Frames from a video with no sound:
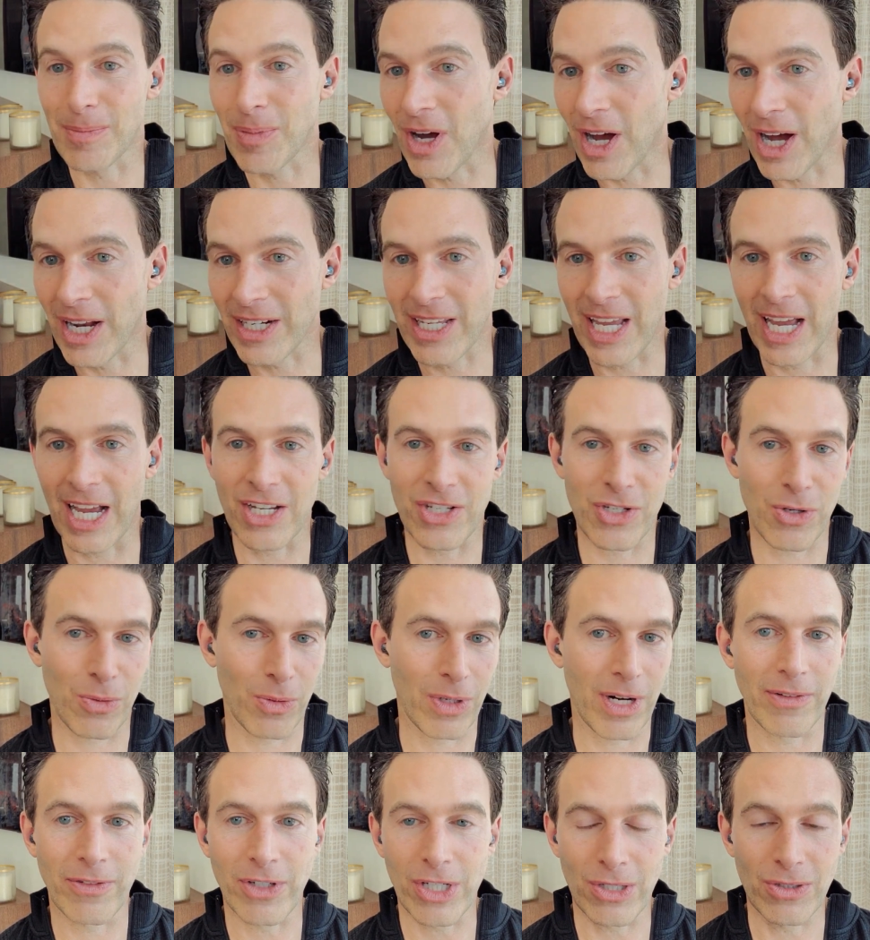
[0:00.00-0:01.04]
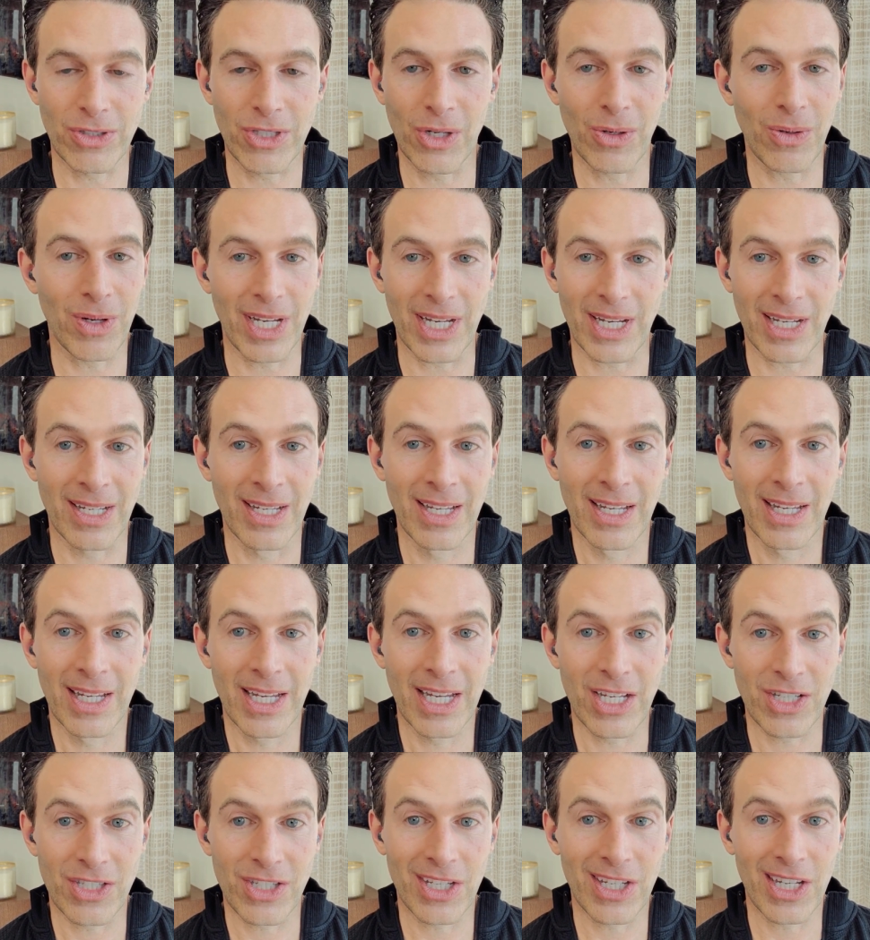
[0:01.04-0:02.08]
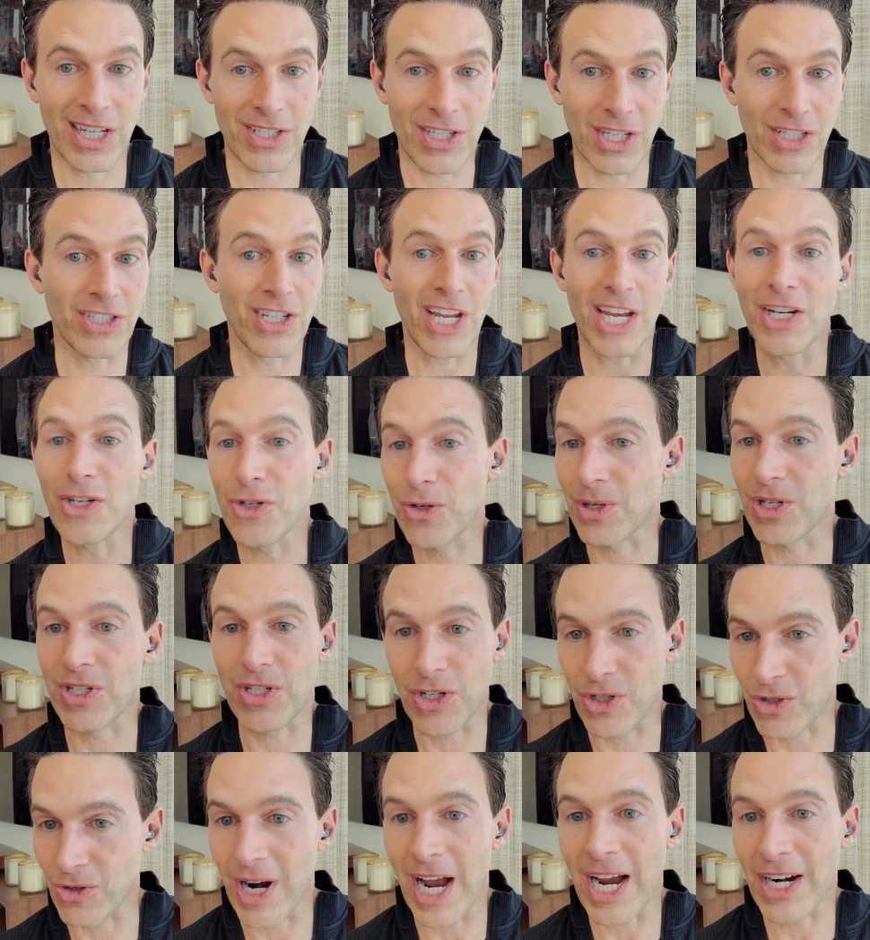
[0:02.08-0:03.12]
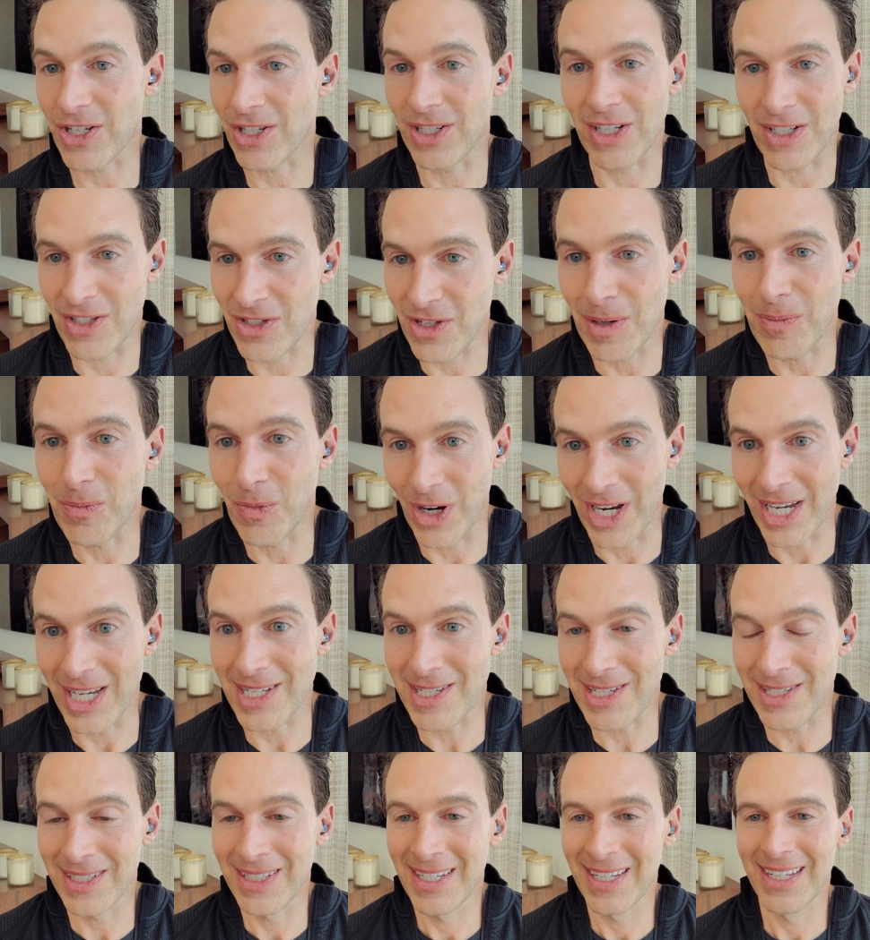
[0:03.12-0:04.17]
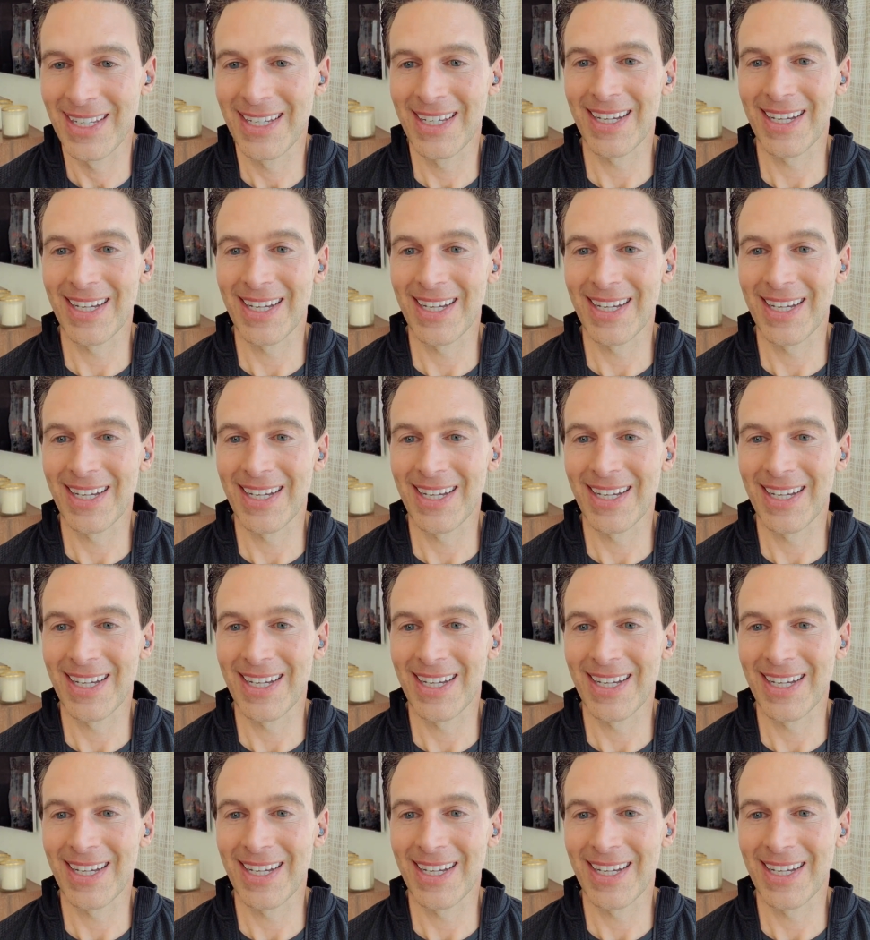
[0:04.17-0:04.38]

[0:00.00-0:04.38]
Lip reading: like the podcast or whatever you're doing is a dangerous distraction in some ways.